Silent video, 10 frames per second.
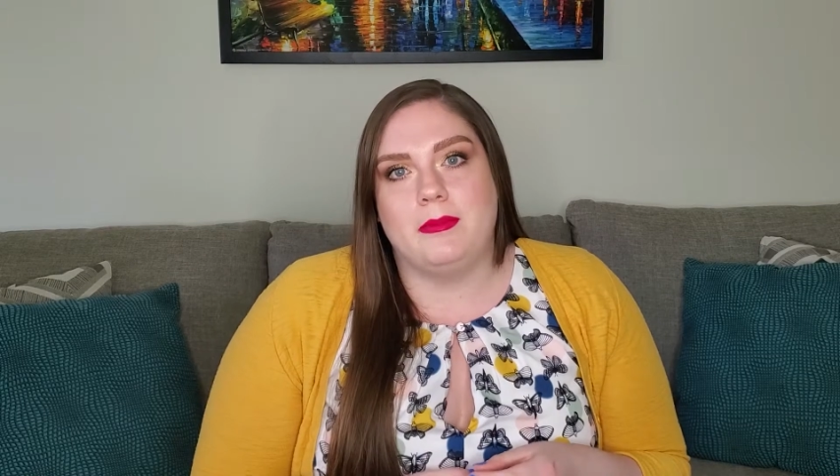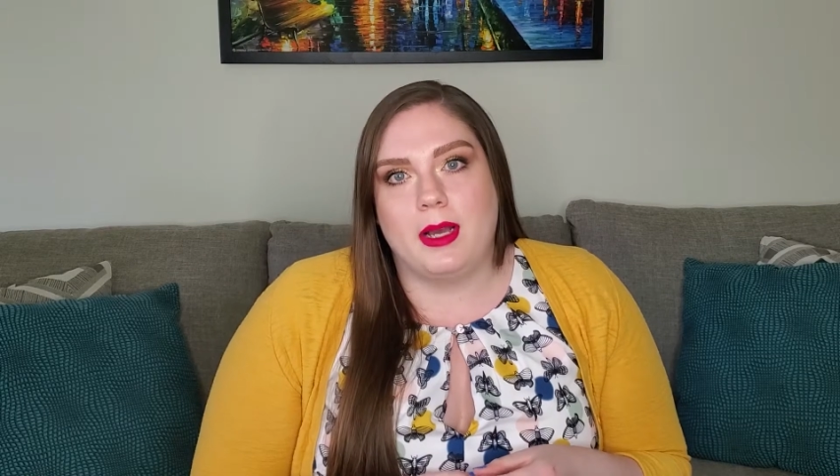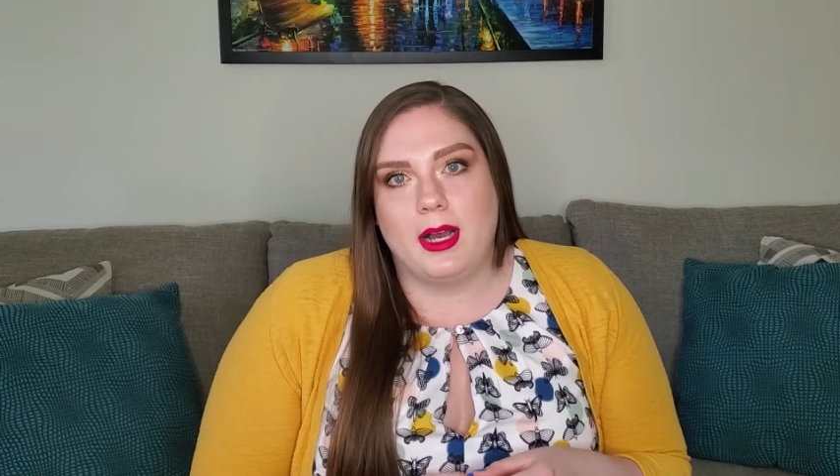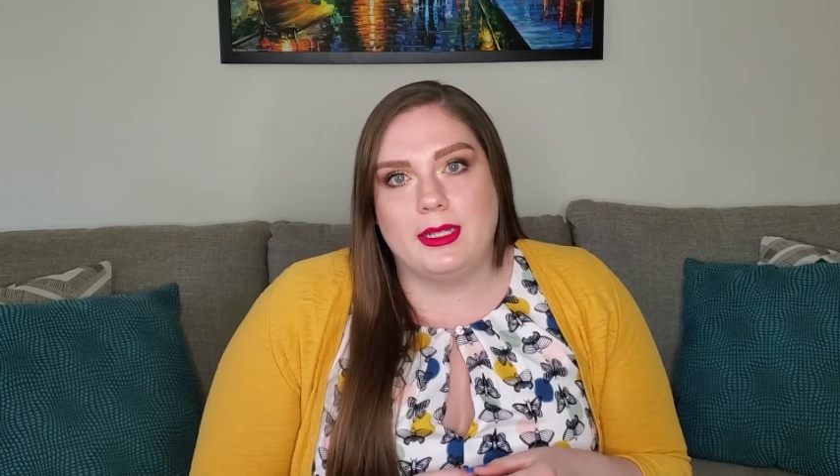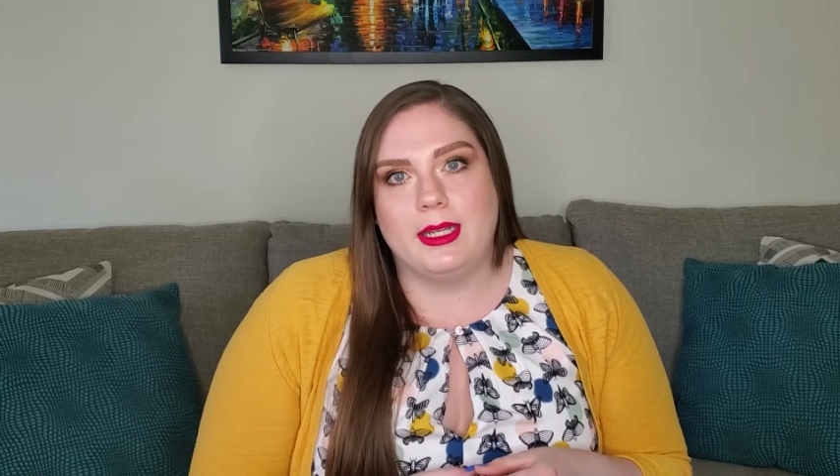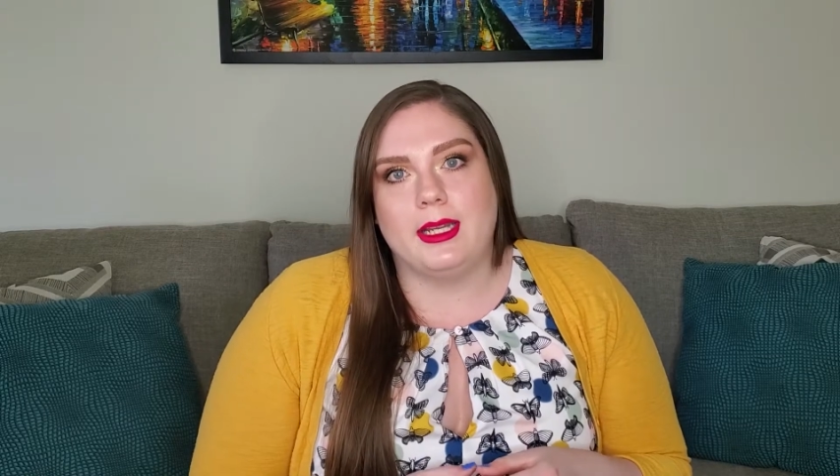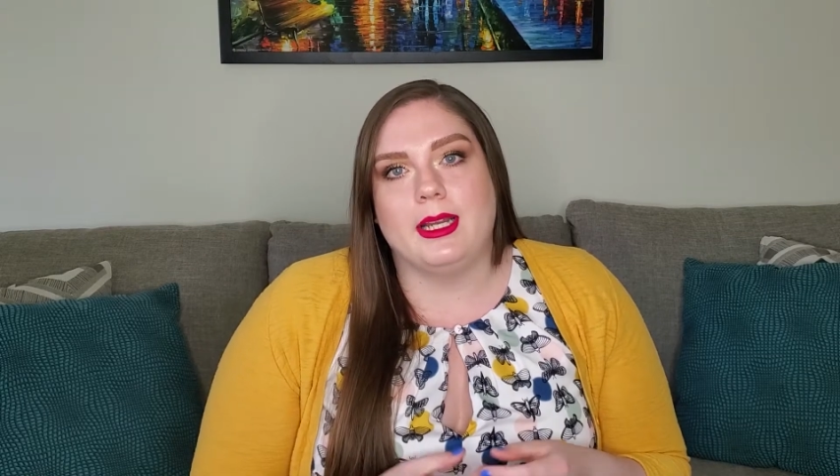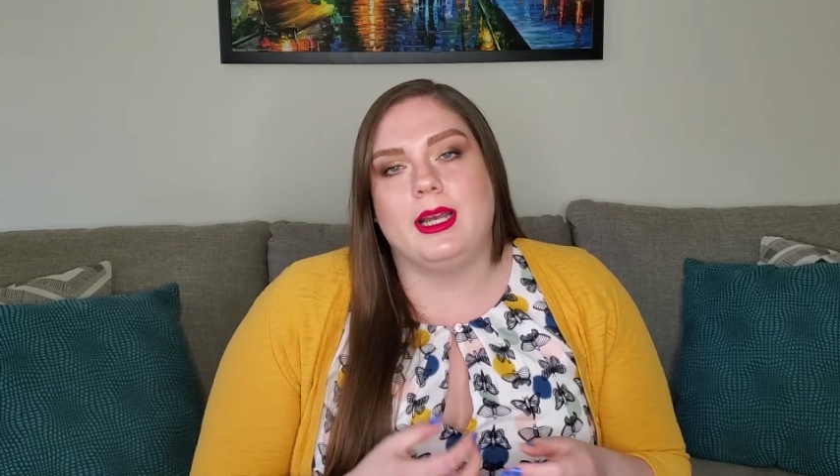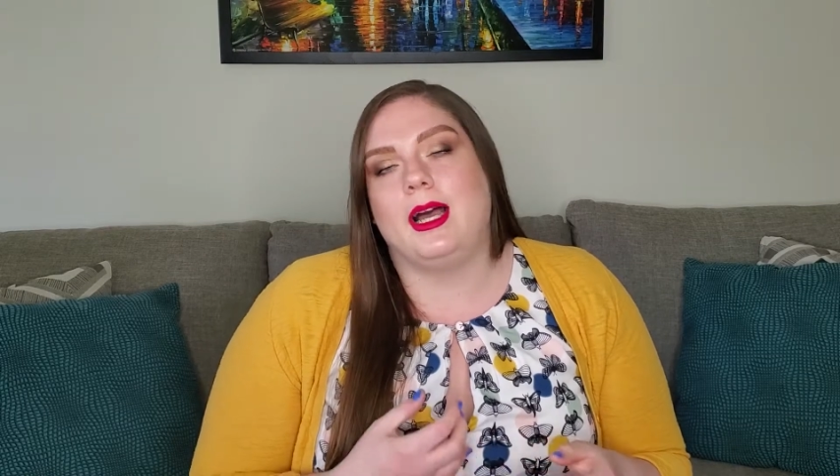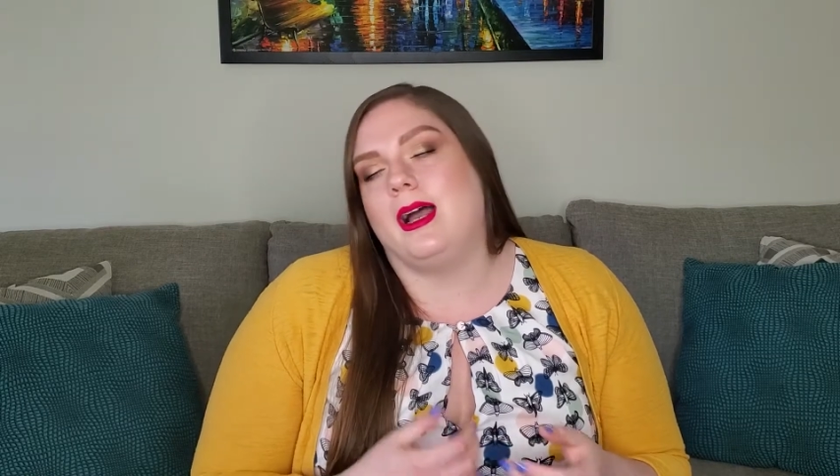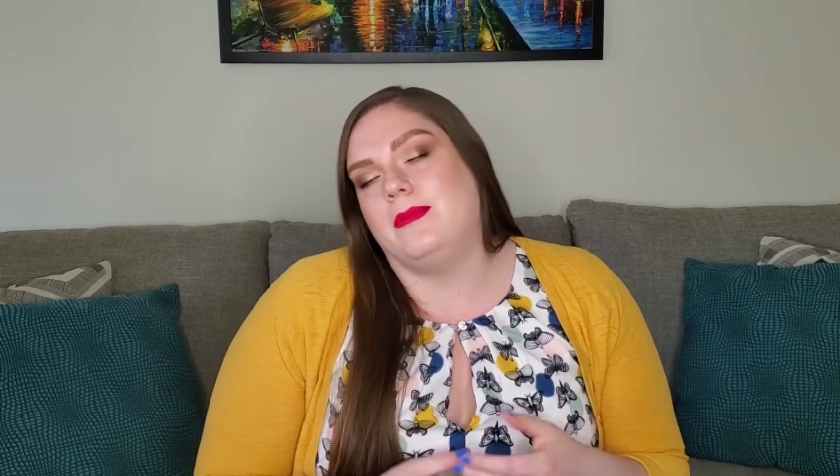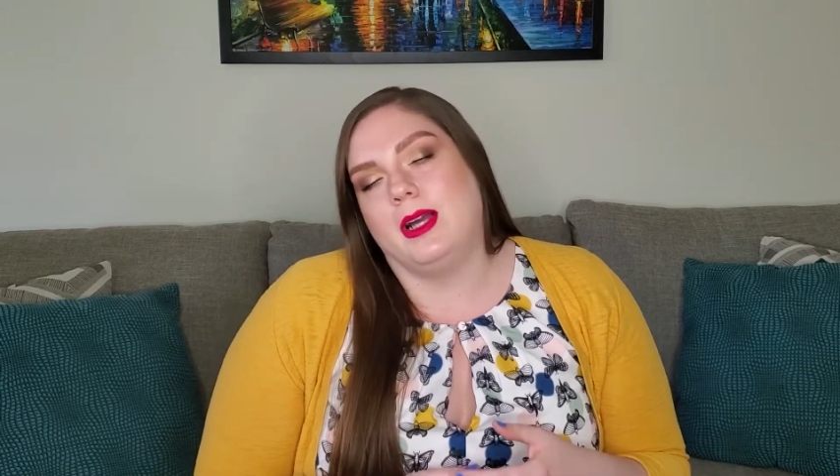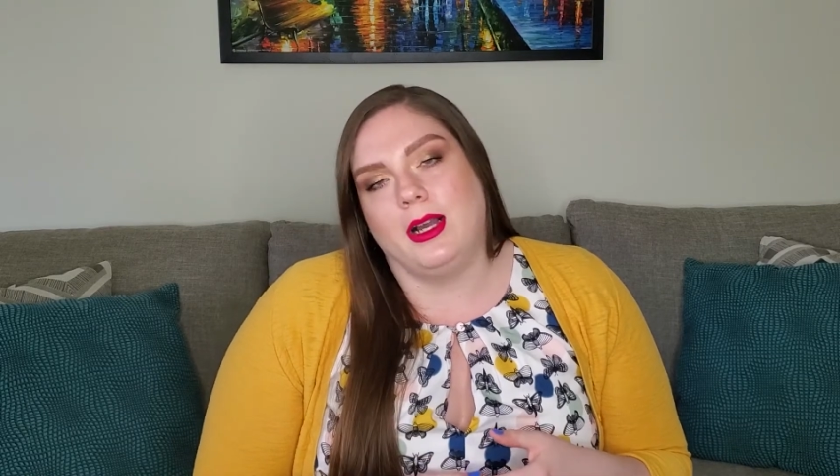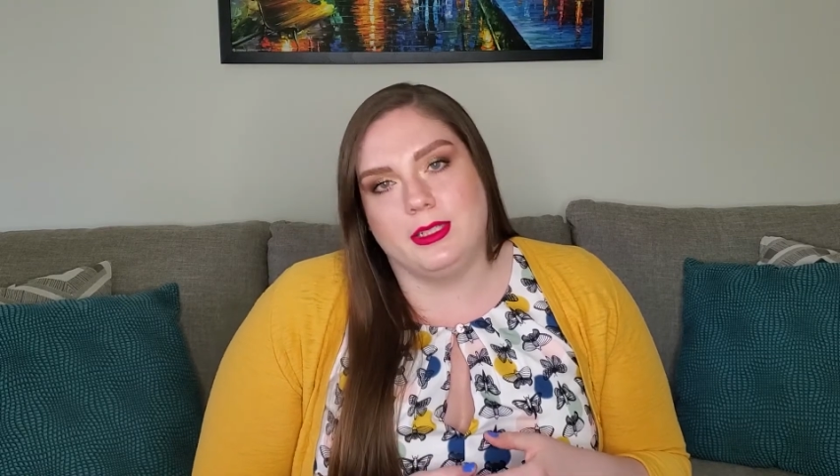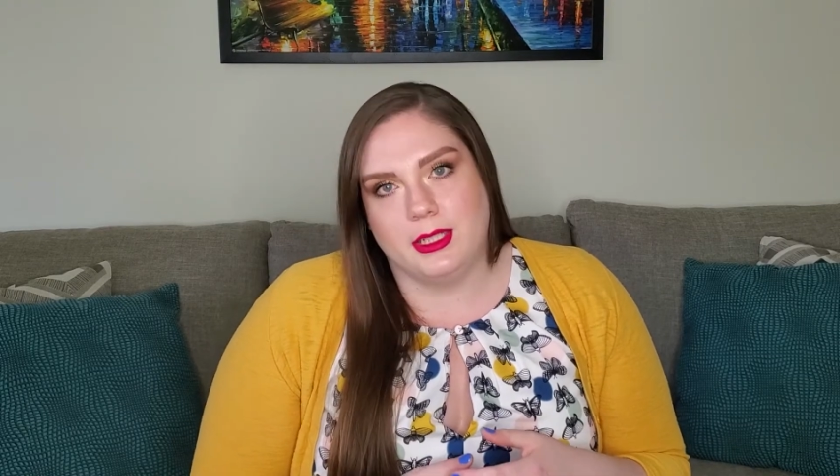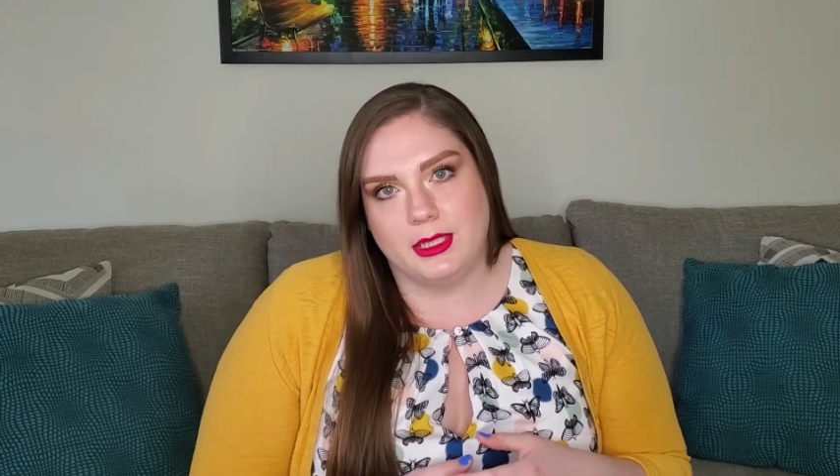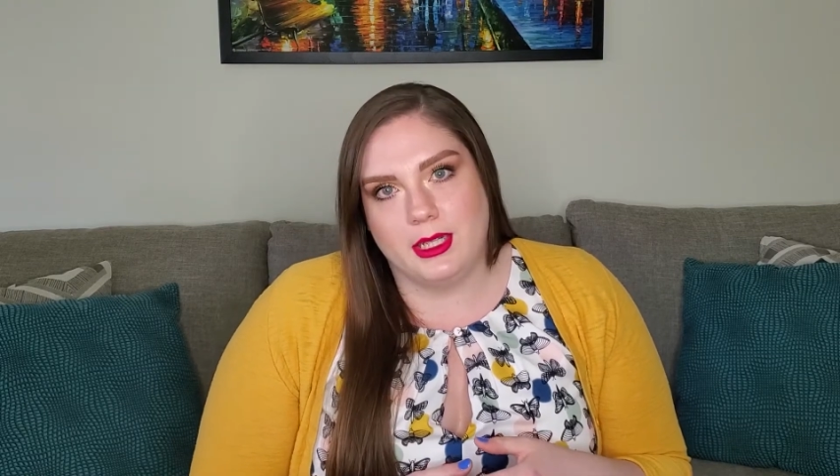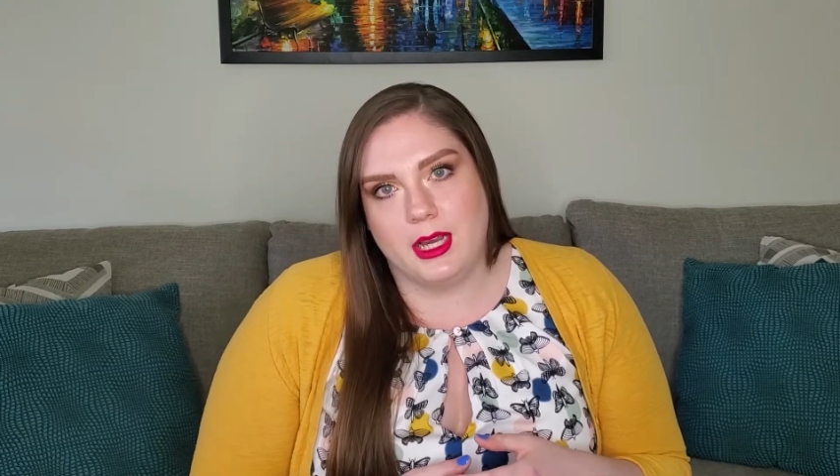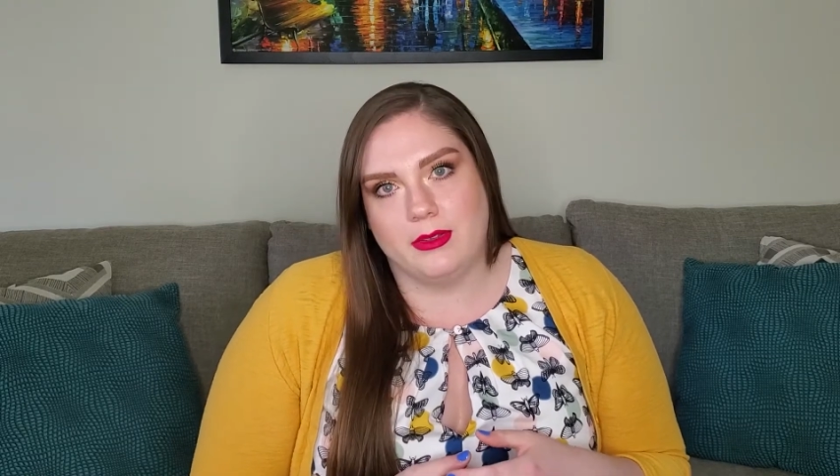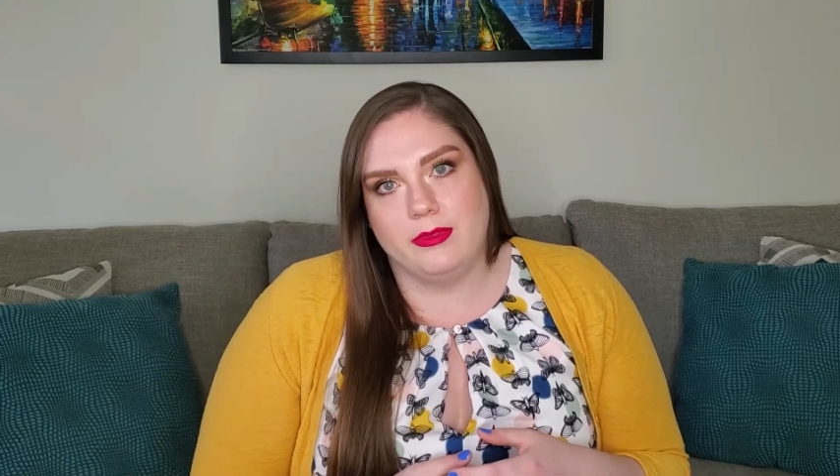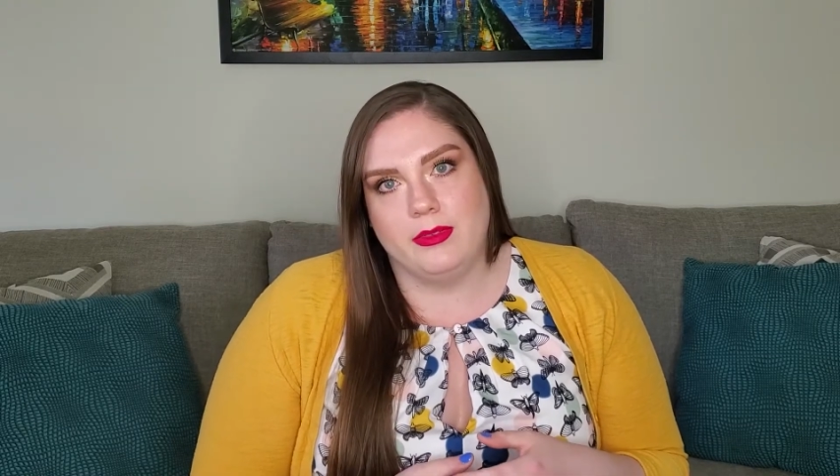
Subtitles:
body, I'm not good enough.